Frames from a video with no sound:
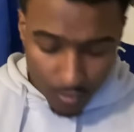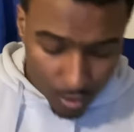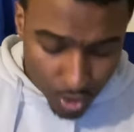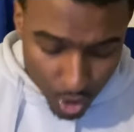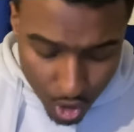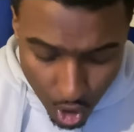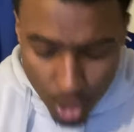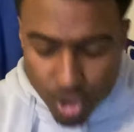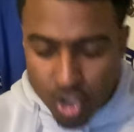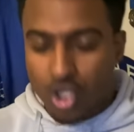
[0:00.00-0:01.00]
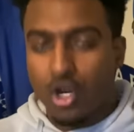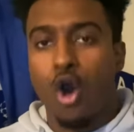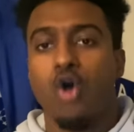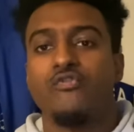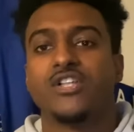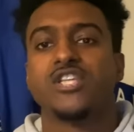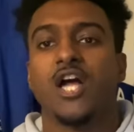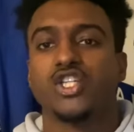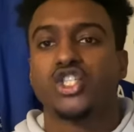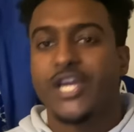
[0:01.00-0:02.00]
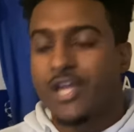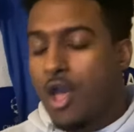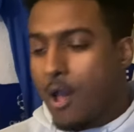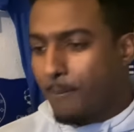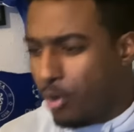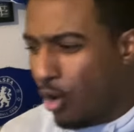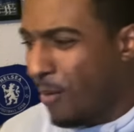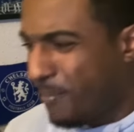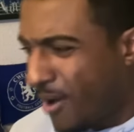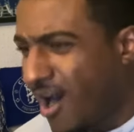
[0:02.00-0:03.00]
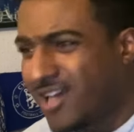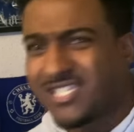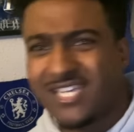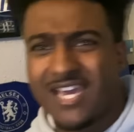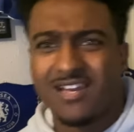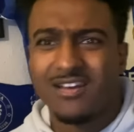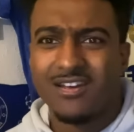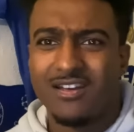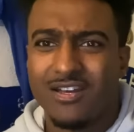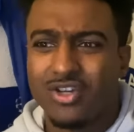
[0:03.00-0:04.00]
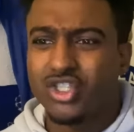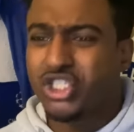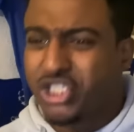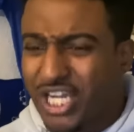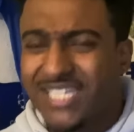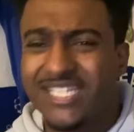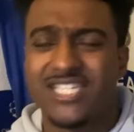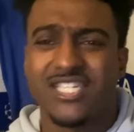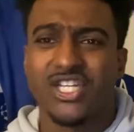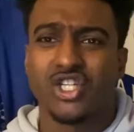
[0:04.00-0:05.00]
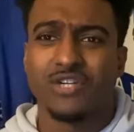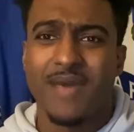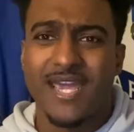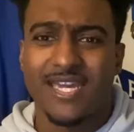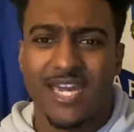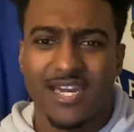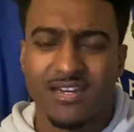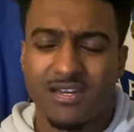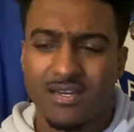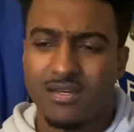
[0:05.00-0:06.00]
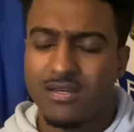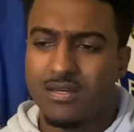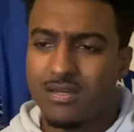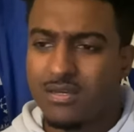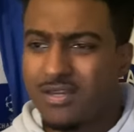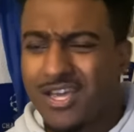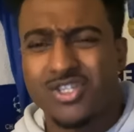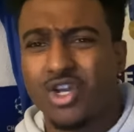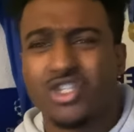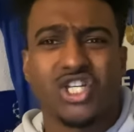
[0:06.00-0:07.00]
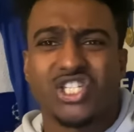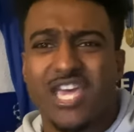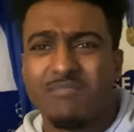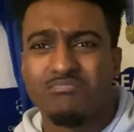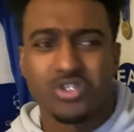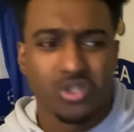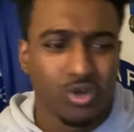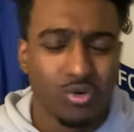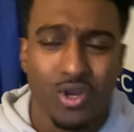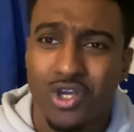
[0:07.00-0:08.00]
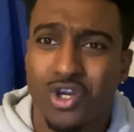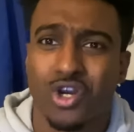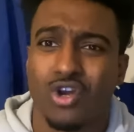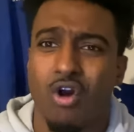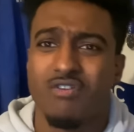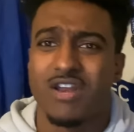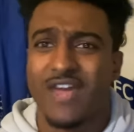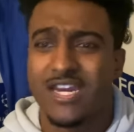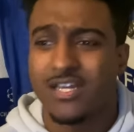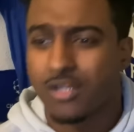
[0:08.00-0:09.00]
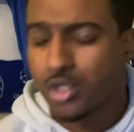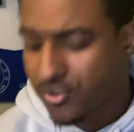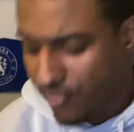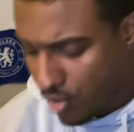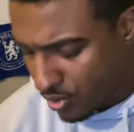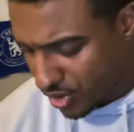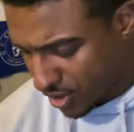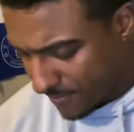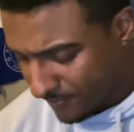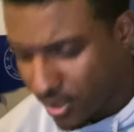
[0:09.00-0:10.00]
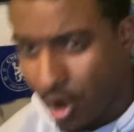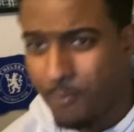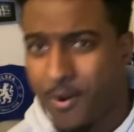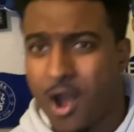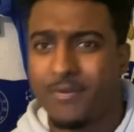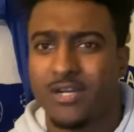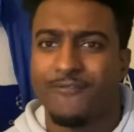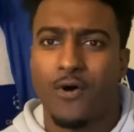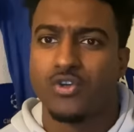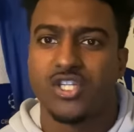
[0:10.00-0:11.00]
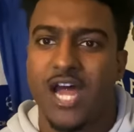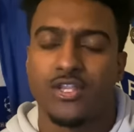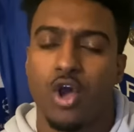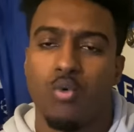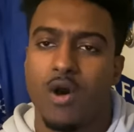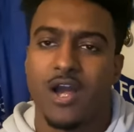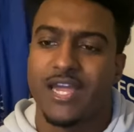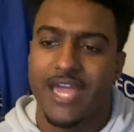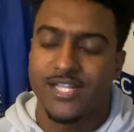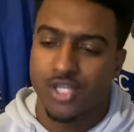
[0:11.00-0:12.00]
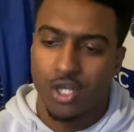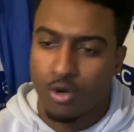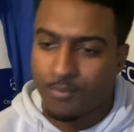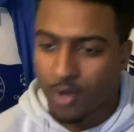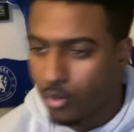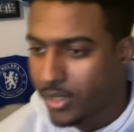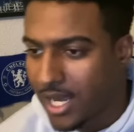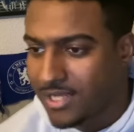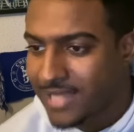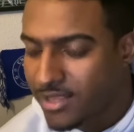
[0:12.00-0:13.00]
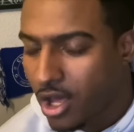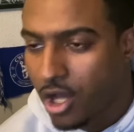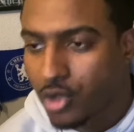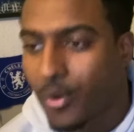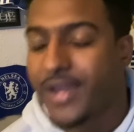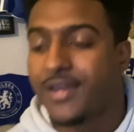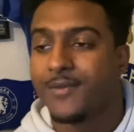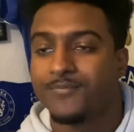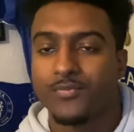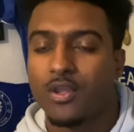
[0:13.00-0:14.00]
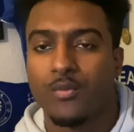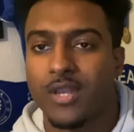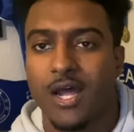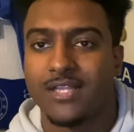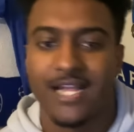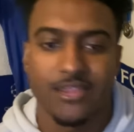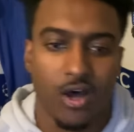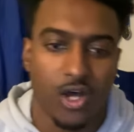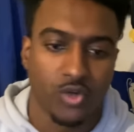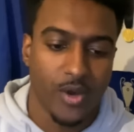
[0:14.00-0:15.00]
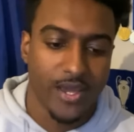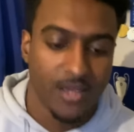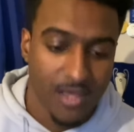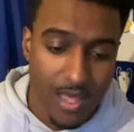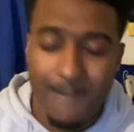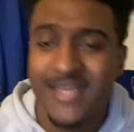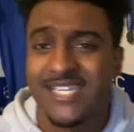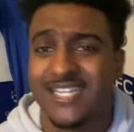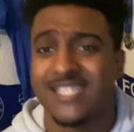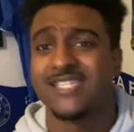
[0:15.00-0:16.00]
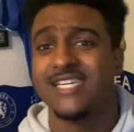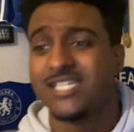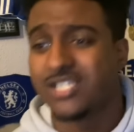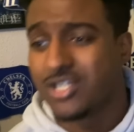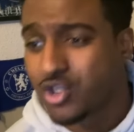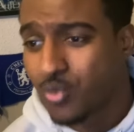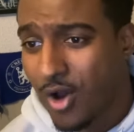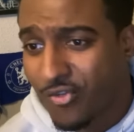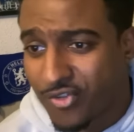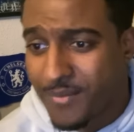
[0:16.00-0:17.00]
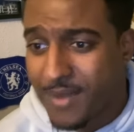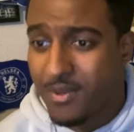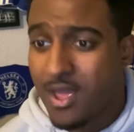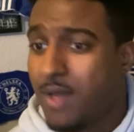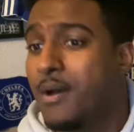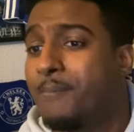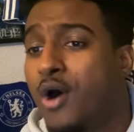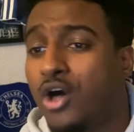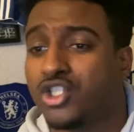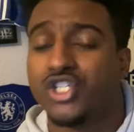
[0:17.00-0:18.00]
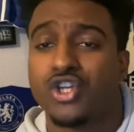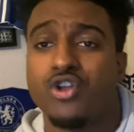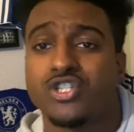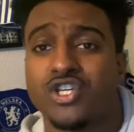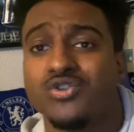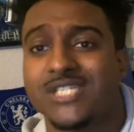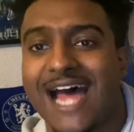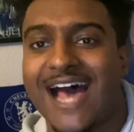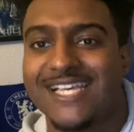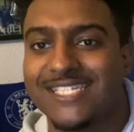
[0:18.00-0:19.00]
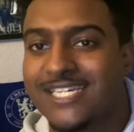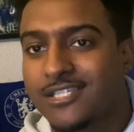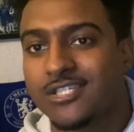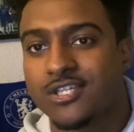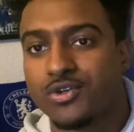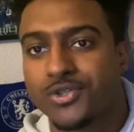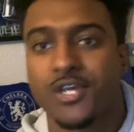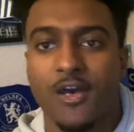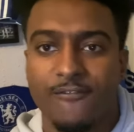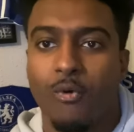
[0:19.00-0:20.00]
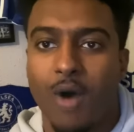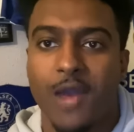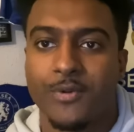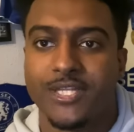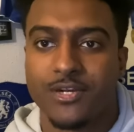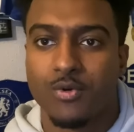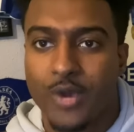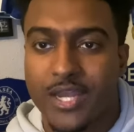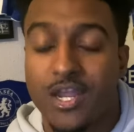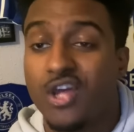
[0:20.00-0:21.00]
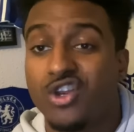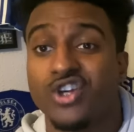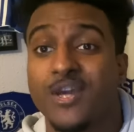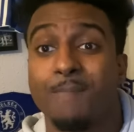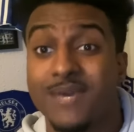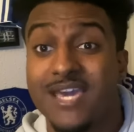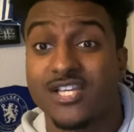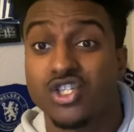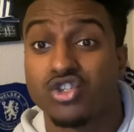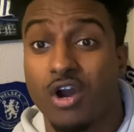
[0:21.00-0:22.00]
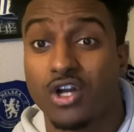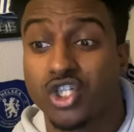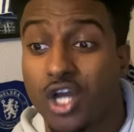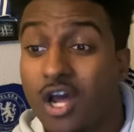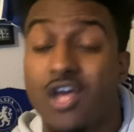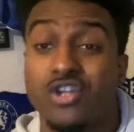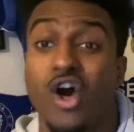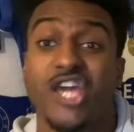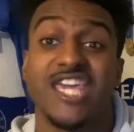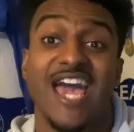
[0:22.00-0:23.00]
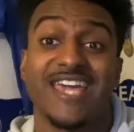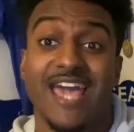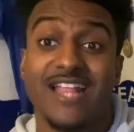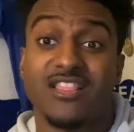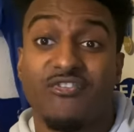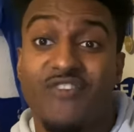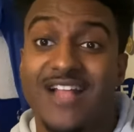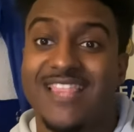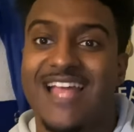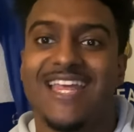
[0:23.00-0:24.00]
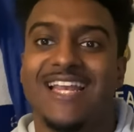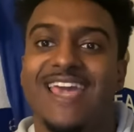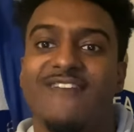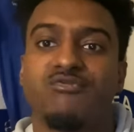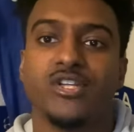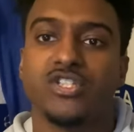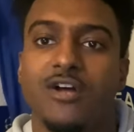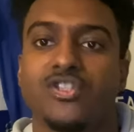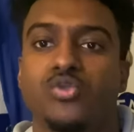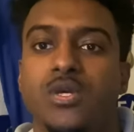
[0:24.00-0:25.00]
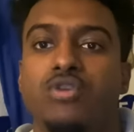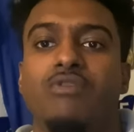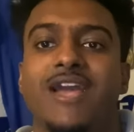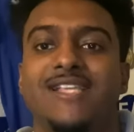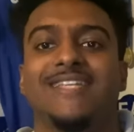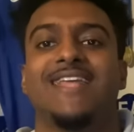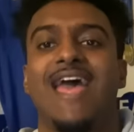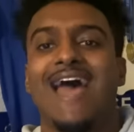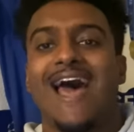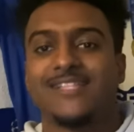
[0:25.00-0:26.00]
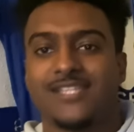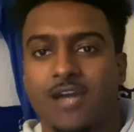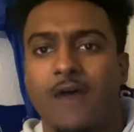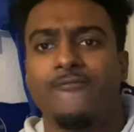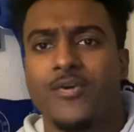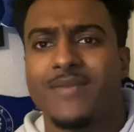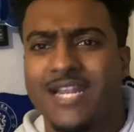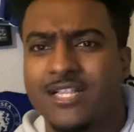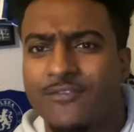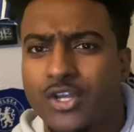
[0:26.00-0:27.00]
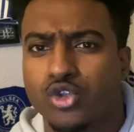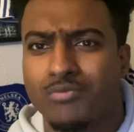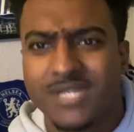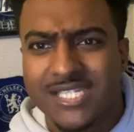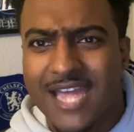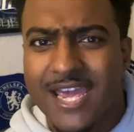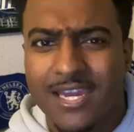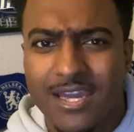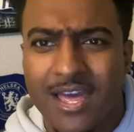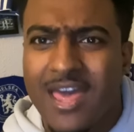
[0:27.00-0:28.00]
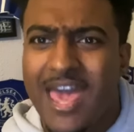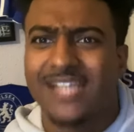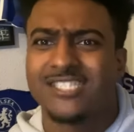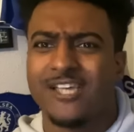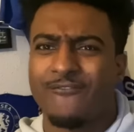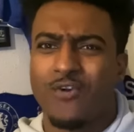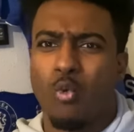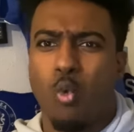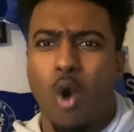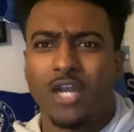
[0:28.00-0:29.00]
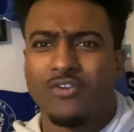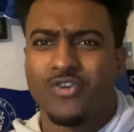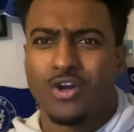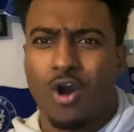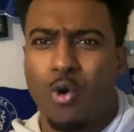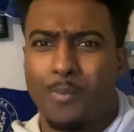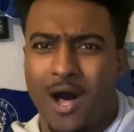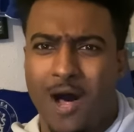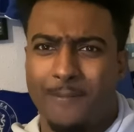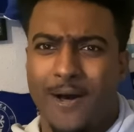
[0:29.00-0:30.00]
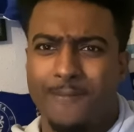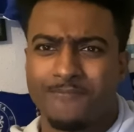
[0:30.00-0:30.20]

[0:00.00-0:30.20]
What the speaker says: The constant overtouching, poor passing, shit decision making. It's not just him too. You could have got rid of any of those forwards. Cole Palmer and the false nine don't work against a low block. We learned that the hard way. Miss of the season as well from him. But Poch is going to use that as the excuse for why we didn't win. Not your BS structure. Not yet again the fact that nearly every chance we created had to come from an individual mistake. Except for one for Cole Palmer.